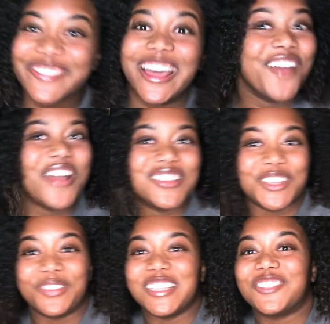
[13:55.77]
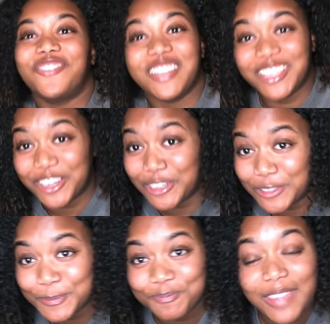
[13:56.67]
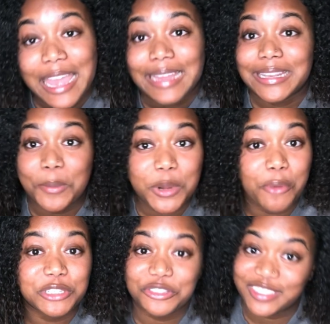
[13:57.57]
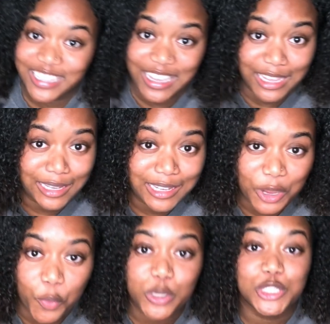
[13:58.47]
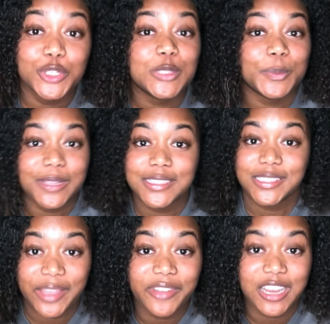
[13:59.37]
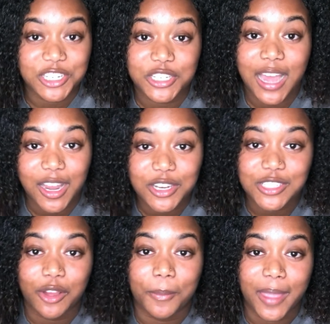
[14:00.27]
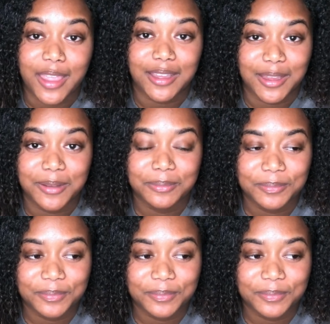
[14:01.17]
that wraps up this video. Let me know what you think. Would you spend $700 on makeup?